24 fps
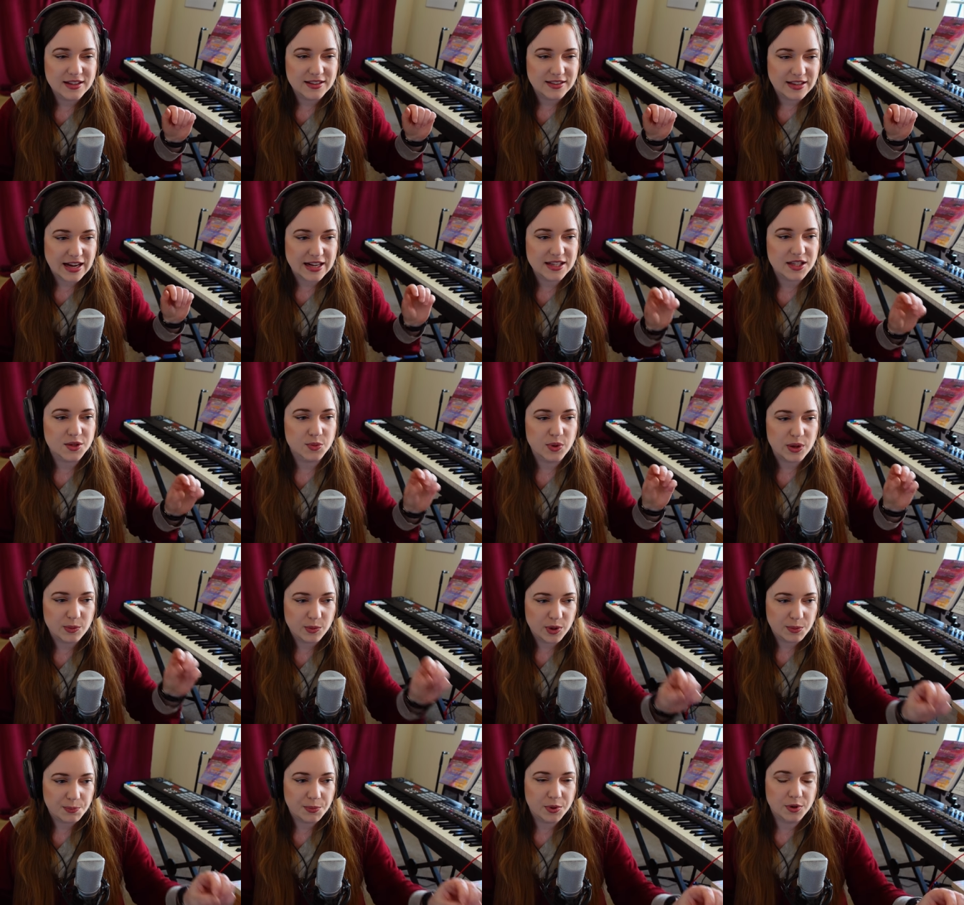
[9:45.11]
That's when
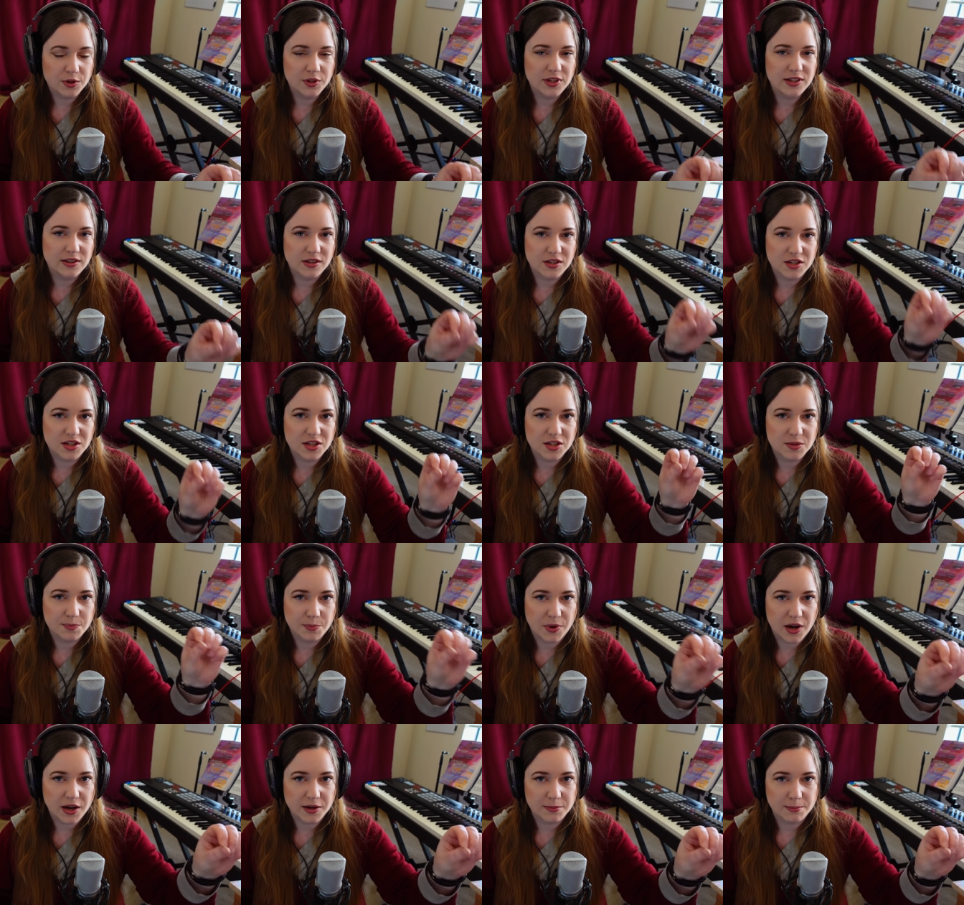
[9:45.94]
we pull in the
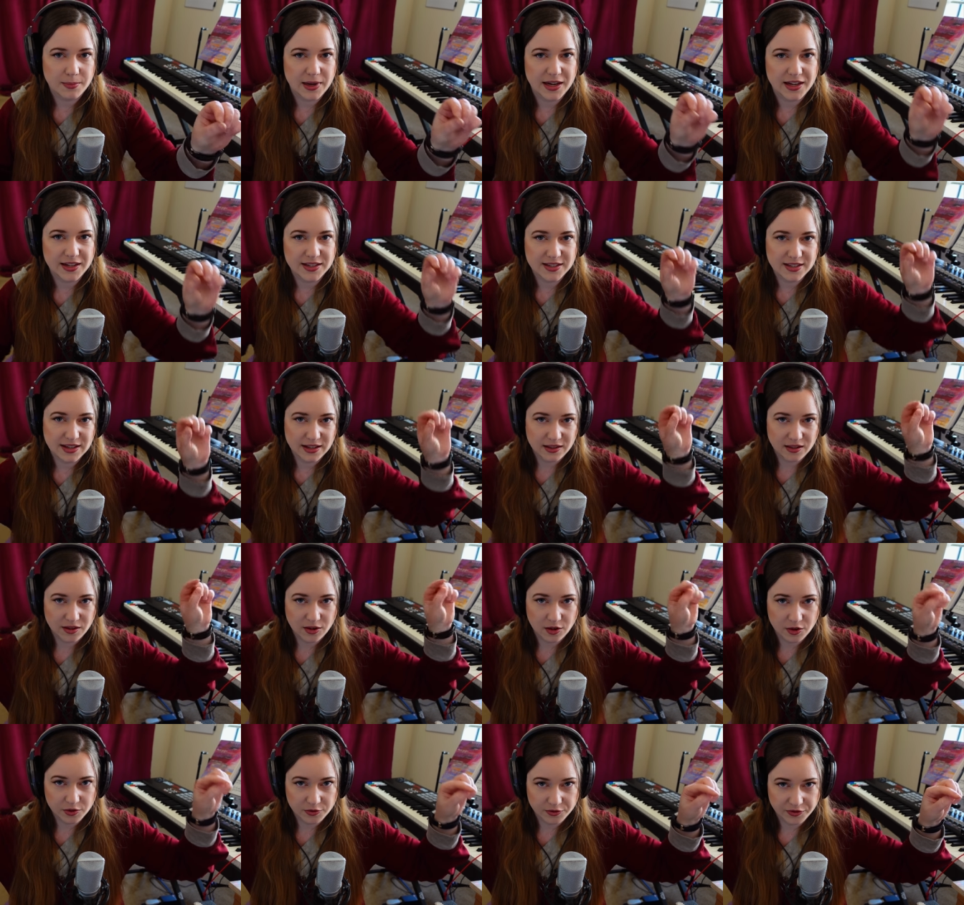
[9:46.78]
spot mics and the
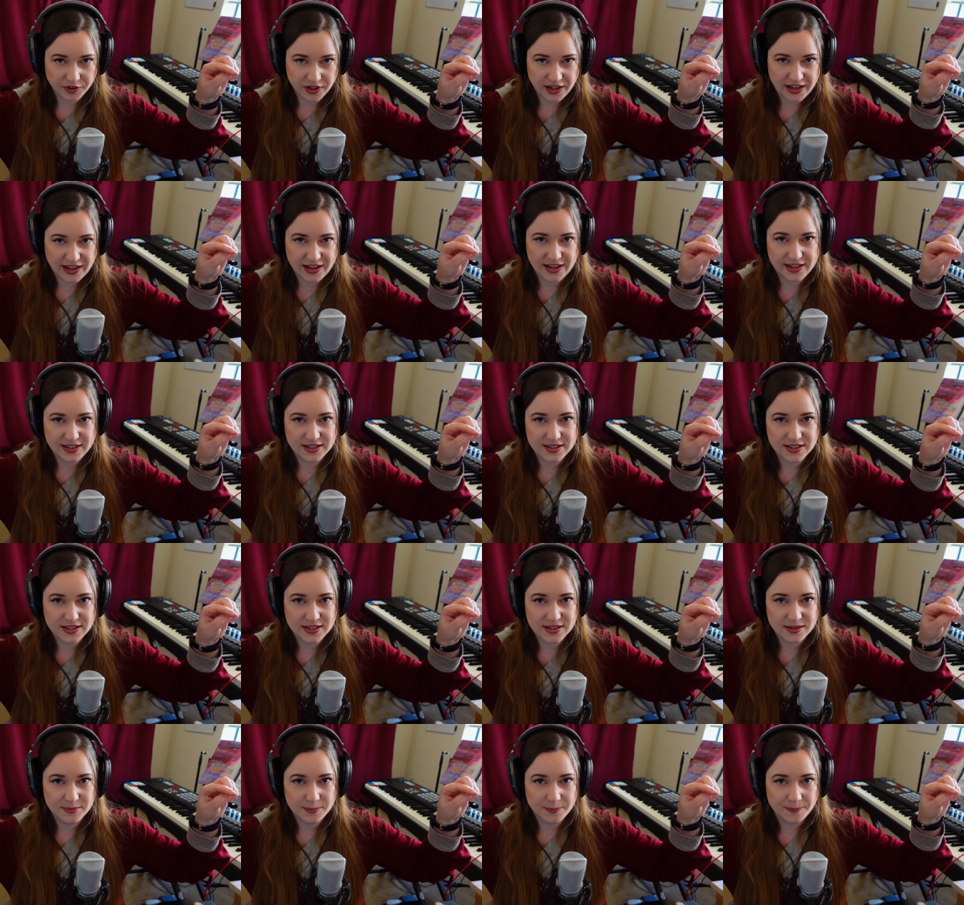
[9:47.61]

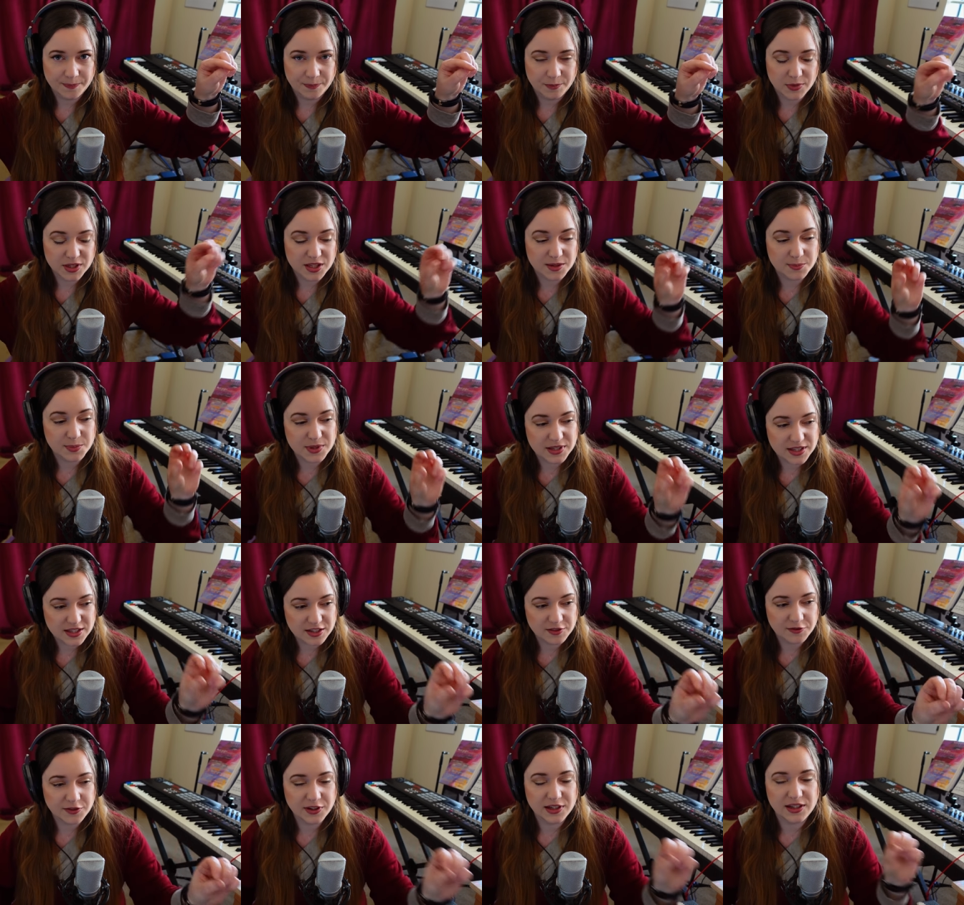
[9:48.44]
overheads, but
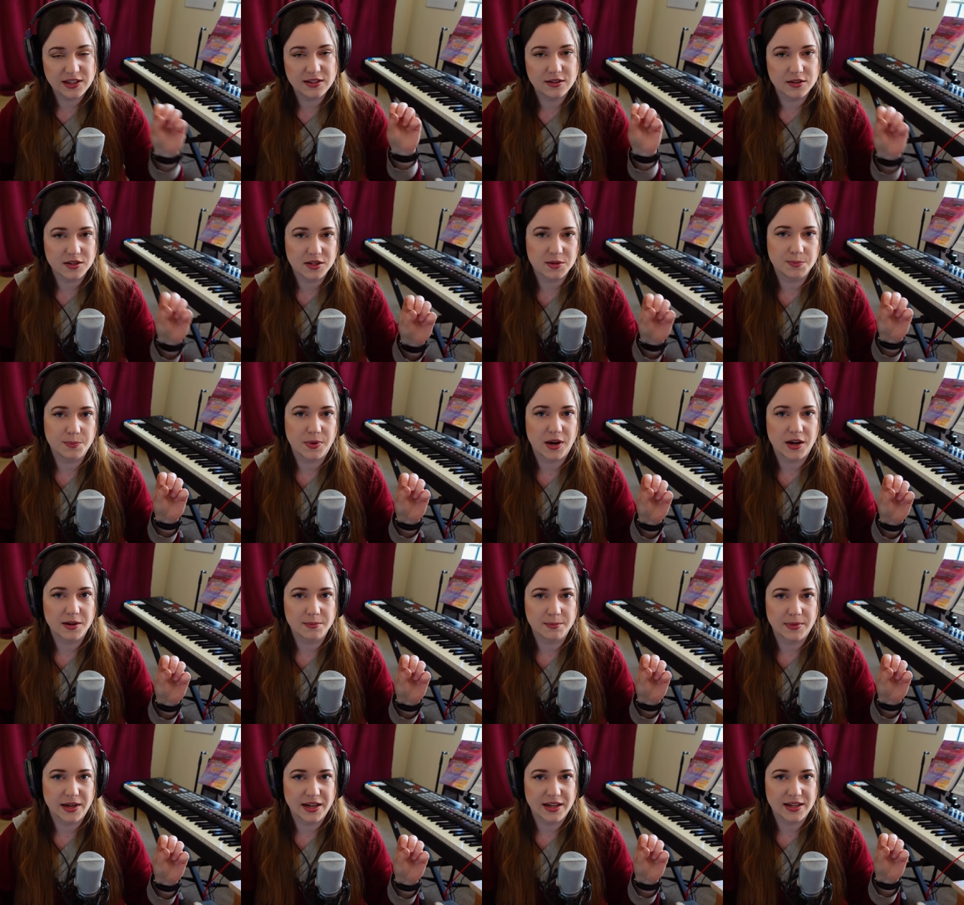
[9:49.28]
specifically the
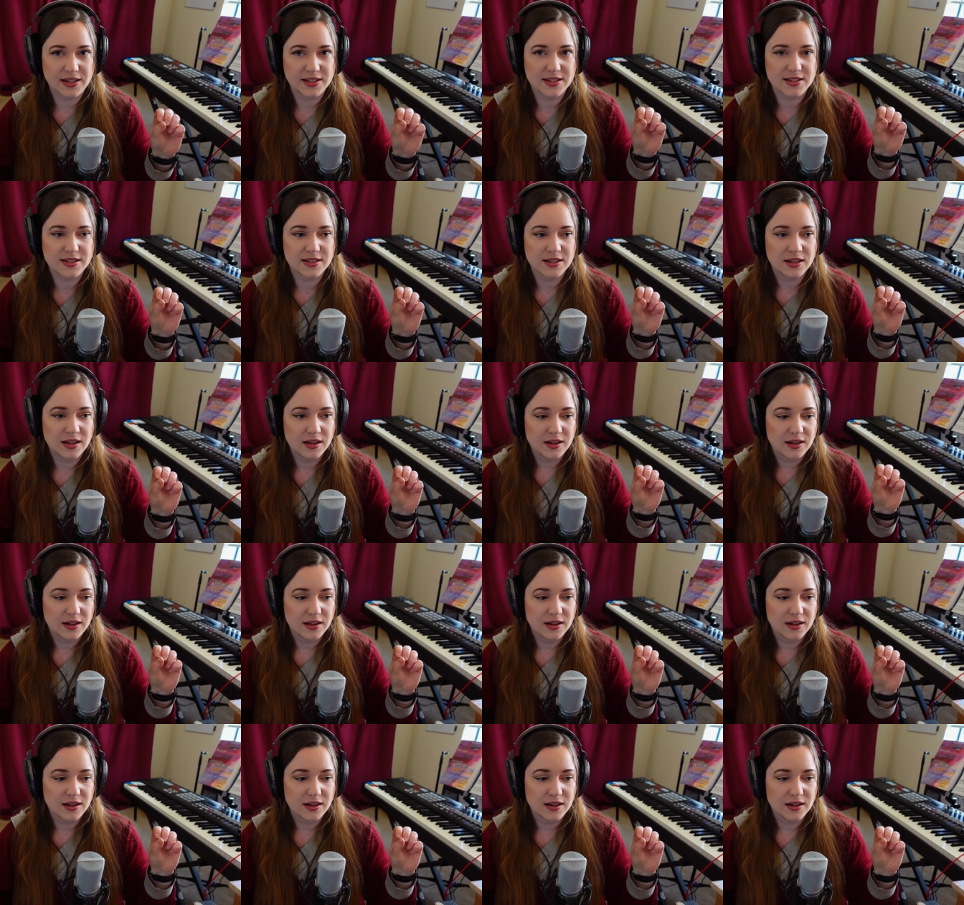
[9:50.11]
spot mics,